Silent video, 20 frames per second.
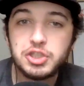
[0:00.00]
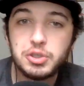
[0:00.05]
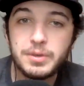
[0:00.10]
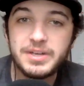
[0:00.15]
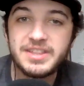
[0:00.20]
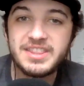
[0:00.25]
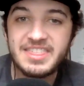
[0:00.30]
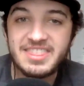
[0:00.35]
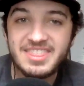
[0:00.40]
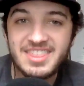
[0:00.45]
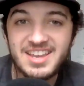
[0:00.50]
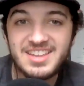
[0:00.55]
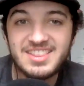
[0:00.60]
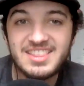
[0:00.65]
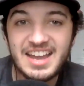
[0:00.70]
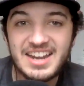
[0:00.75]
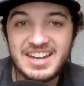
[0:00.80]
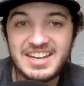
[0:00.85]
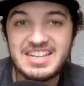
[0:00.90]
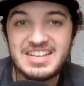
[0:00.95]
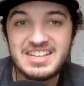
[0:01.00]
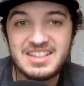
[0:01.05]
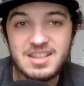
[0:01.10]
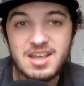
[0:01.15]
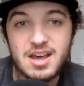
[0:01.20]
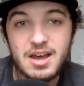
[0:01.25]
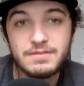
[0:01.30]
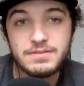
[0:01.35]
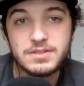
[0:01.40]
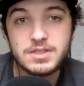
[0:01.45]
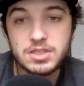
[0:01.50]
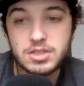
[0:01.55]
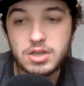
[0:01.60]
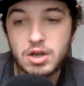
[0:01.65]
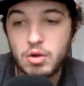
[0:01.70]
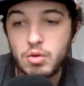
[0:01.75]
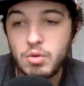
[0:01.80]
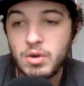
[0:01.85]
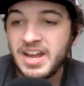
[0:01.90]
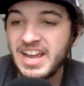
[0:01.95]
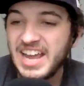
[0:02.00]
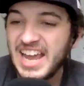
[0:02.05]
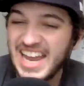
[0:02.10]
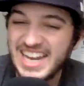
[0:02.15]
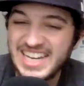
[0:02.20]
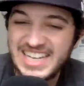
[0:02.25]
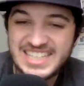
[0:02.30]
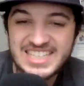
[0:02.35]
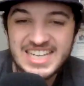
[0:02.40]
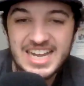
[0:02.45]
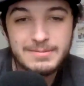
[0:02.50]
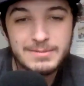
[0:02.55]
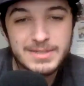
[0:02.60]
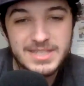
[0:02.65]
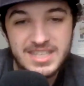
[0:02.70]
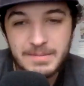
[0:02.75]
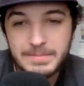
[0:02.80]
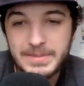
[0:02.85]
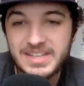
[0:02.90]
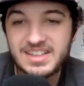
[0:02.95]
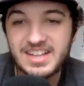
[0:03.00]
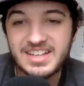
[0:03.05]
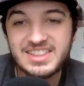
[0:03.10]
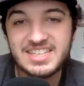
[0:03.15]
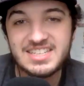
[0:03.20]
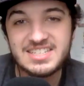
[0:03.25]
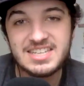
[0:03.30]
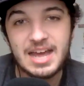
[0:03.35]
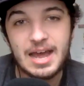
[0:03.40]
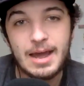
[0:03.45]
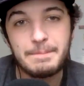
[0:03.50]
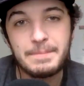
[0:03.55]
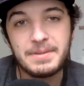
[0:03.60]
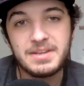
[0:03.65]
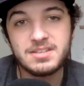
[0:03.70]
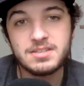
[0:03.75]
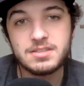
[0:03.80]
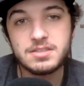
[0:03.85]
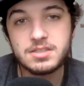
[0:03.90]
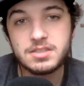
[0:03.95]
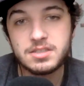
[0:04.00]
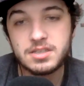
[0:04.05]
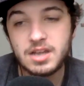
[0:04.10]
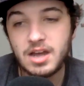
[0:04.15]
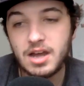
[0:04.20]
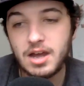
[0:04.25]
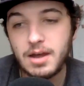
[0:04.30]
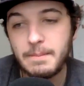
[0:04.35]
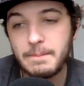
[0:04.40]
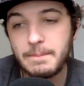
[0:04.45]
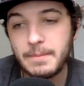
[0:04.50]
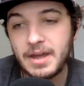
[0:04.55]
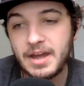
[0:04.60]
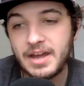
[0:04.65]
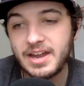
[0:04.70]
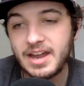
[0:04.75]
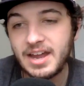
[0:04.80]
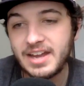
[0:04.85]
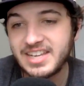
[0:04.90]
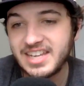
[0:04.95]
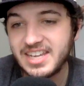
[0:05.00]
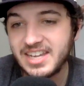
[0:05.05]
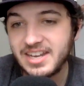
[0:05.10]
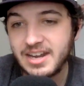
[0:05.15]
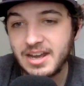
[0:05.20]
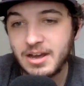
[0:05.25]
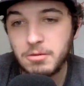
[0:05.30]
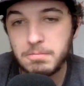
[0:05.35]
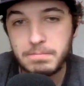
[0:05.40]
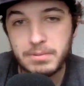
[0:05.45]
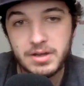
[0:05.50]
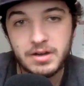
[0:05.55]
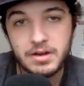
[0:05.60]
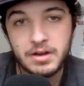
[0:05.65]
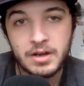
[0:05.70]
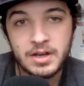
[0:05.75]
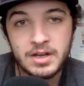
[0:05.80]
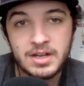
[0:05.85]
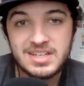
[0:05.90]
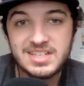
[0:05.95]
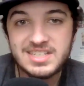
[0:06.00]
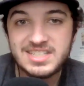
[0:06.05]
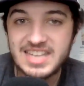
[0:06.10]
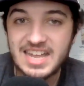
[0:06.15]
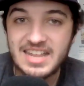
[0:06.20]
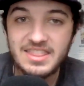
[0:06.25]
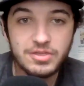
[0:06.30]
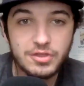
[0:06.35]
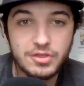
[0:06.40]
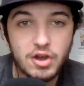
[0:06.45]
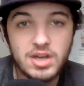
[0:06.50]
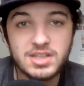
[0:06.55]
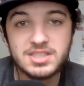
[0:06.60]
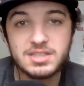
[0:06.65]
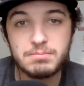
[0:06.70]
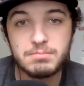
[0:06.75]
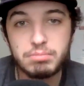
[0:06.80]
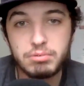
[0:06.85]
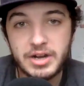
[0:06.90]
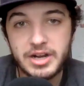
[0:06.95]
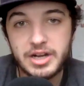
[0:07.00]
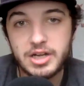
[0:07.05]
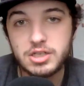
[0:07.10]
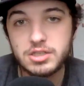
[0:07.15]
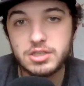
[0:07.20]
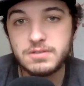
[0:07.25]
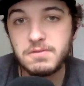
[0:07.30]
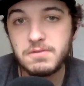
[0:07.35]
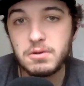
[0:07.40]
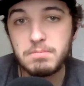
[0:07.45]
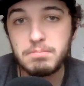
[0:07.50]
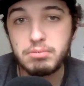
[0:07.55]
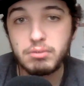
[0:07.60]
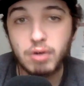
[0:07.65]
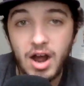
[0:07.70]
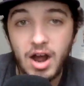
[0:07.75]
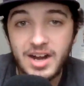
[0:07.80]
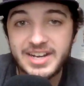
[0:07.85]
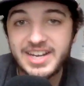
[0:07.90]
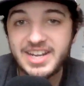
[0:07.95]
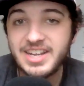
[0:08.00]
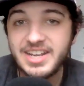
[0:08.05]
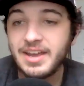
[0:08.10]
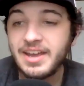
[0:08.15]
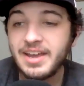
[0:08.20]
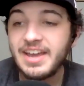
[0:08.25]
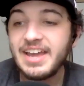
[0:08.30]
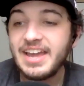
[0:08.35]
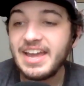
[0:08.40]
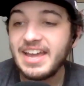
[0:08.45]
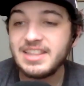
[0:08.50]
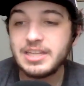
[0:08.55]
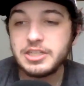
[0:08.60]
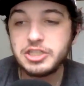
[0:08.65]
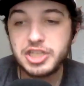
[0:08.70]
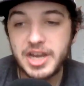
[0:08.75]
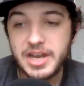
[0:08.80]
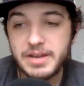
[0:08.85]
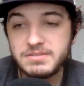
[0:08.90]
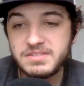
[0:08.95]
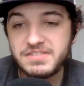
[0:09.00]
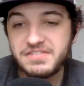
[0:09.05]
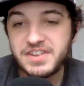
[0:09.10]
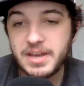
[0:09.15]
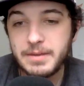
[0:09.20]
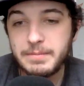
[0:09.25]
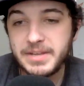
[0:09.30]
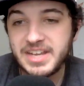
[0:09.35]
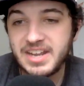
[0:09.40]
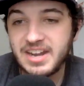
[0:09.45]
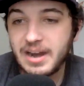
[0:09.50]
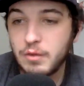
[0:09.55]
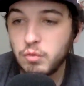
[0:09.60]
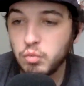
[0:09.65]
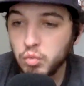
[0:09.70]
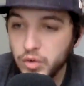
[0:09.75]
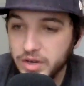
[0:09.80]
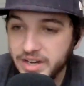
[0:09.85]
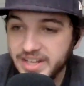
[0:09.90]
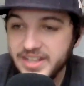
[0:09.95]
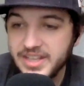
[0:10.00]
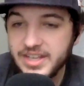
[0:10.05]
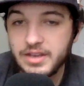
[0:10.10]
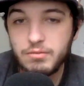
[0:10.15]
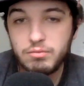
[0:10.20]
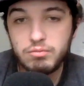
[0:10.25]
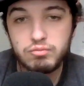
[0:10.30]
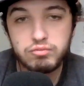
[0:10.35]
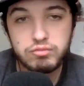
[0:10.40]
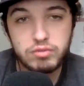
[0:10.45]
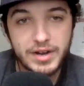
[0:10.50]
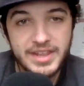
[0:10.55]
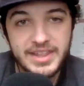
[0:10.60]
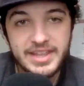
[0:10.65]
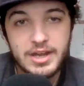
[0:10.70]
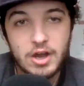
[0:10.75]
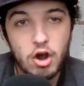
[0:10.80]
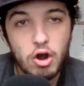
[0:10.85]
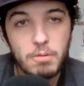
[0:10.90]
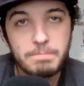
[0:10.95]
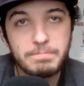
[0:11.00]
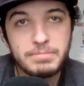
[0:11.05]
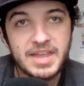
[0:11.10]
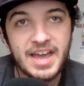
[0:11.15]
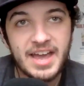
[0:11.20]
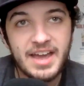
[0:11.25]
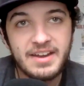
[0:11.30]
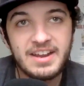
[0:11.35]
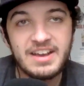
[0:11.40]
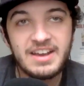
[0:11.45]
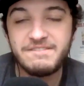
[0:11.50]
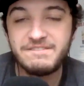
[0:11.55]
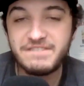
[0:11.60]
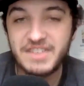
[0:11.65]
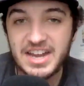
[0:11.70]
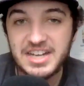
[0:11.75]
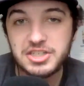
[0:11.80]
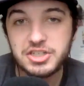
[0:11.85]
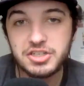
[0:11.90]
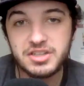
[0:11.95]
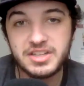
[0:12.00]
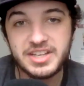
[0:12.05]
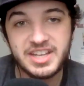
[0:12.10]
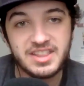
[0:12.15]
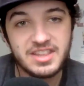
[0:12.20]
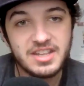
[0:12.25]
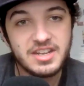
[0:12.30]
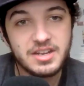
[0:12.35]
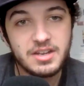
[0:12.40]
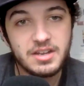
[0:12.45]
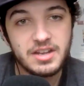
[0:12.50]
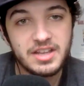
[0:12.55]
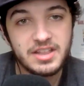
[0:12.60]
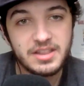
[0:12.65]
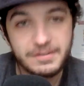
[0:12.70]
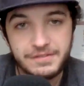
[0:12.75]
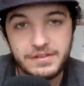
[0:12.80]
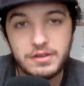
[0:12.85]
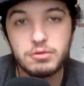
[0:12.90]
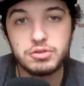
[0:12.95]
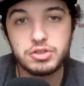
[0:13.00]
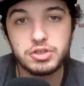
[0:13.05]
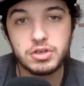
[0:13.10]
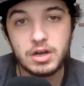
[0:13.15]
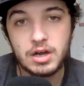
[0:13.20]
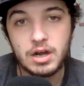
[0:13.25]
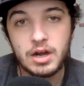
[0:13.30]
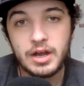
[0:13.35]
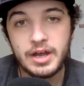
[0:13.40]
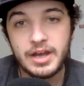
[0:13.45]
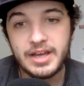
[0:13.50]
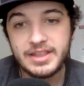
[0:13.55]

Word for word: doing the thing that he loves. So anytime something like this happens, um, I, I can't help but send thoughts and prayers for Bronny and the James family. And I really, really hope that eventually in the in the future